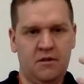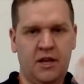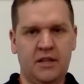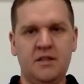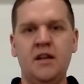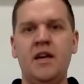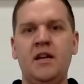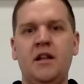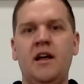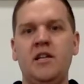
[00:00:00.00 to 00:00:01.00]
Like today
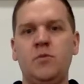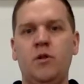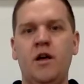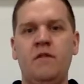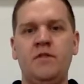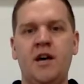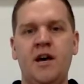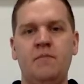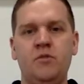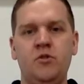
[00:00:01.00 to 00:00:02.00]
in class, we'll have
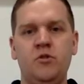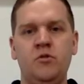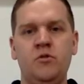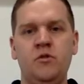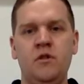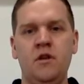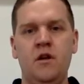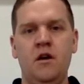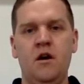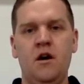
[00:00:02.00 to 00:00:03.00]
time to
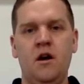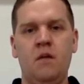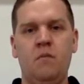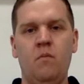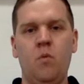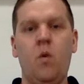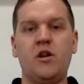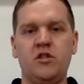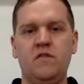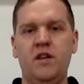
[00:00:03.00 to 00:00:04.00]

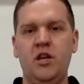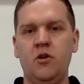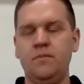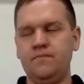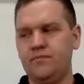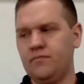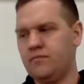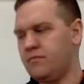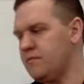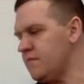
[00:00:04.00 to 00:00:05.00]
watch the video.
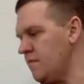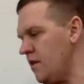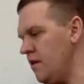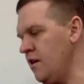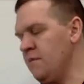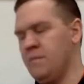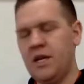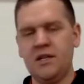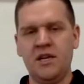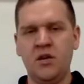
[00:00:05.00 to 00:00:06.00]

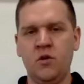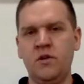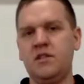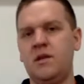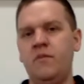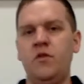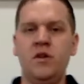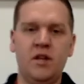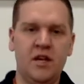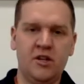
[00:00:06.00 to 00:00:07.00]
Because I know that some of you
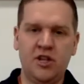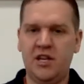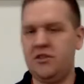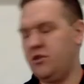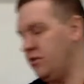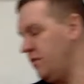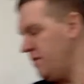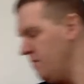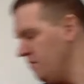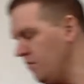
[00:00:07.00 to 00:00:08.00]
didn't get a chance to,
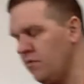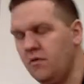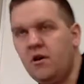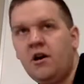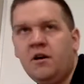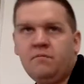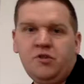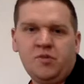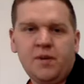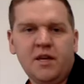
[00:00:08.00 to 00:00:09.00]

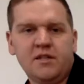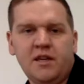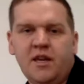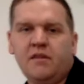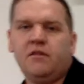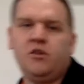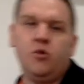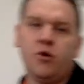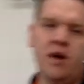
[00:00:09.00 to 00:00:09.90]
just because you were